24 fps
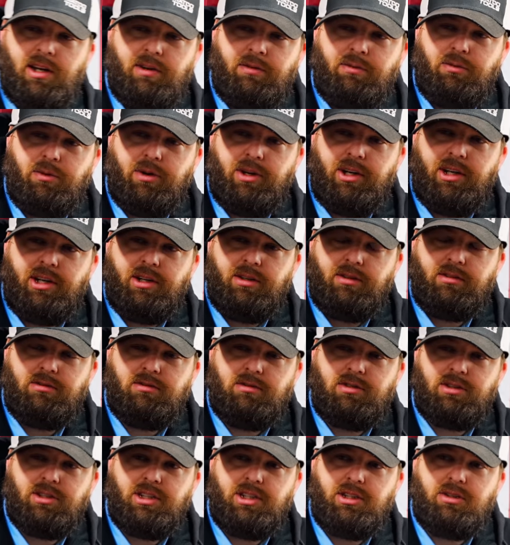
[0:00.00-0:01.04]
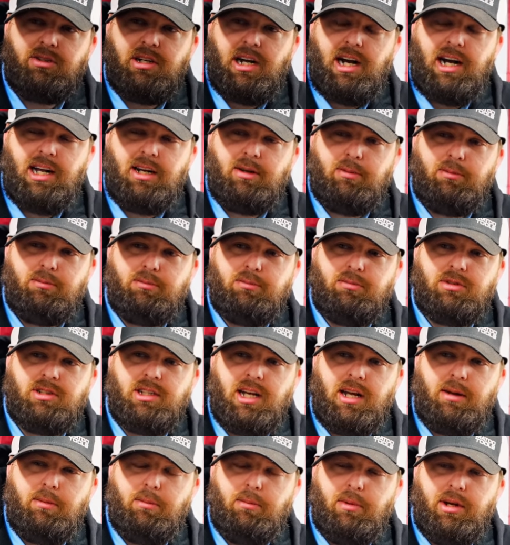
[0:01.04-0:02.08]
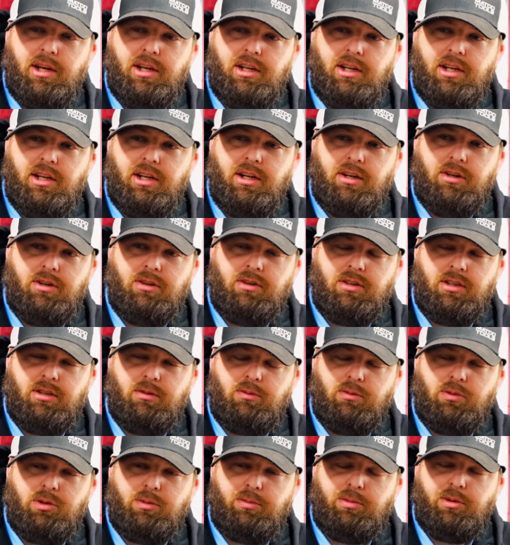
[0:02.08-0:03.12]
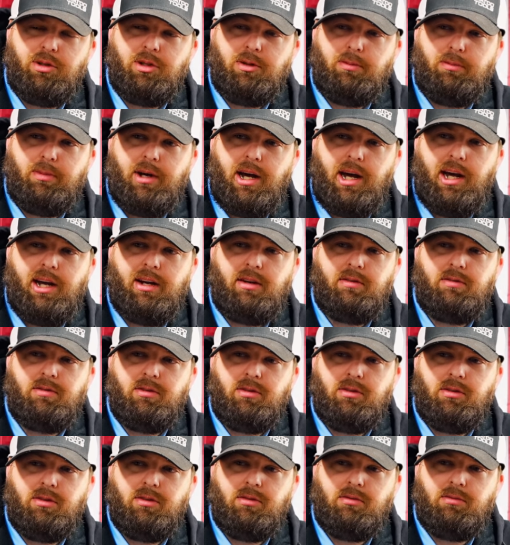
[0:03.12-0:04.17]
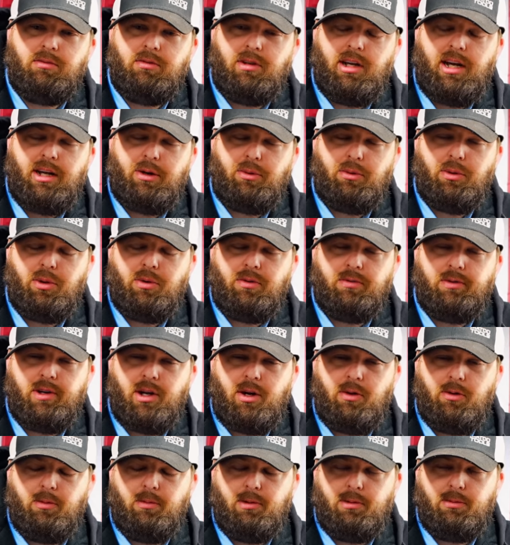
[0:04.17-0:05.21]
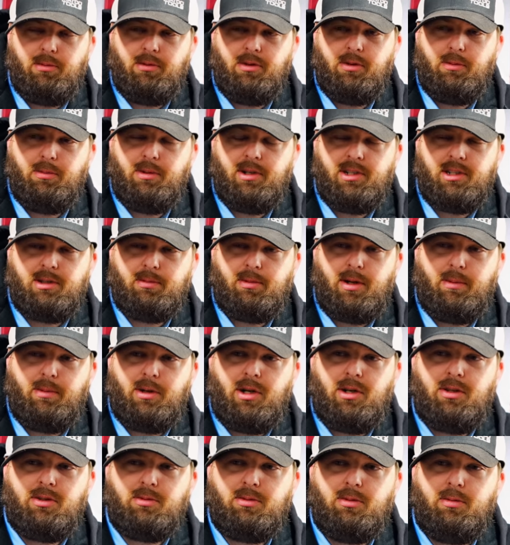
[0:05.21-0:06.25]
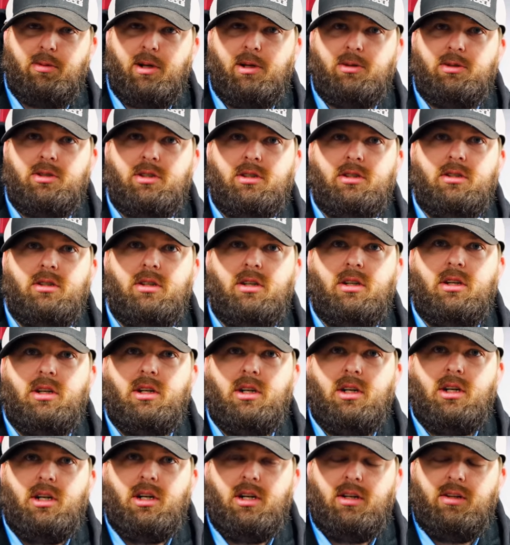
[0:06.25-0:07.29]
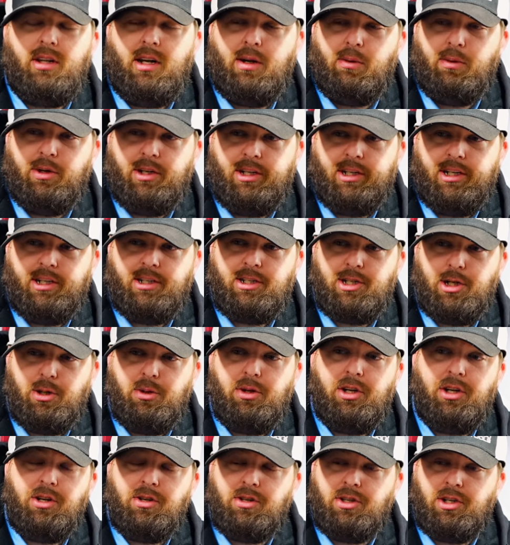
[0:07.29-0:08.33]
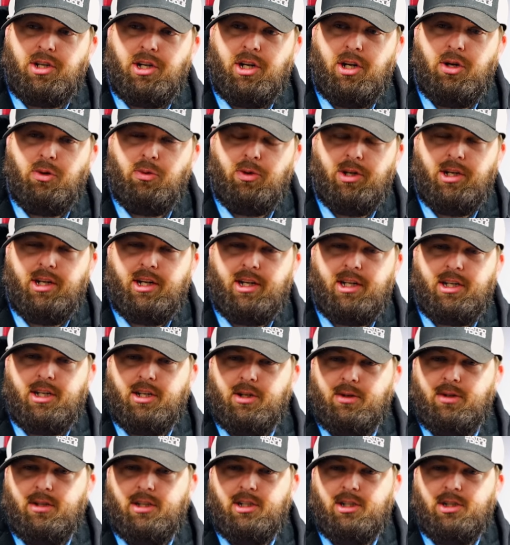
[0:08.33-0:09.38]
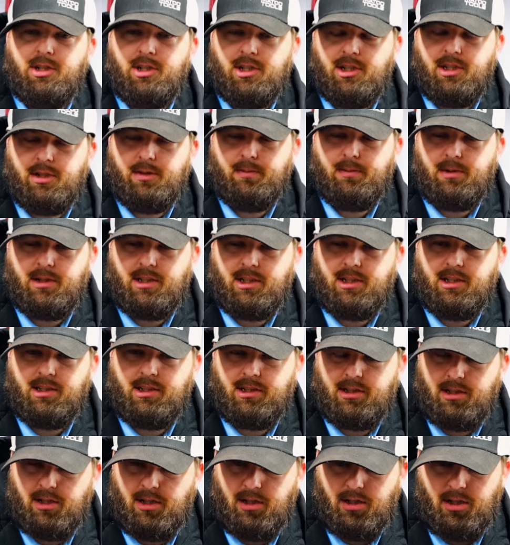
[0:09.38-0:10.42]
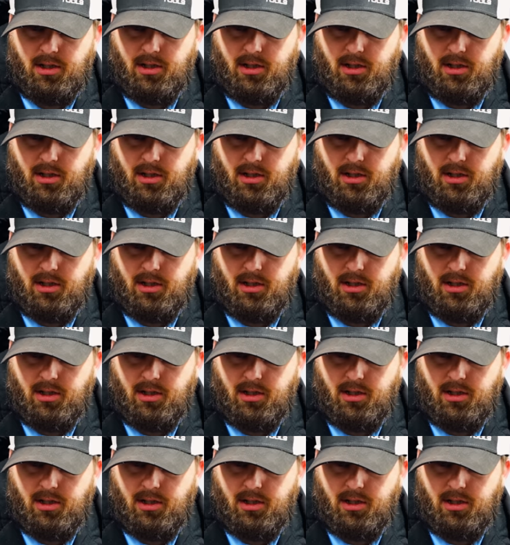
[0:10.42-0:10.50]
if we still got them, say mid year, then we'll put them back for. I don't know if y'all remember the Bust My Balls promotion mm-hmm. that we did two years ago. We didn't get to do it this year because,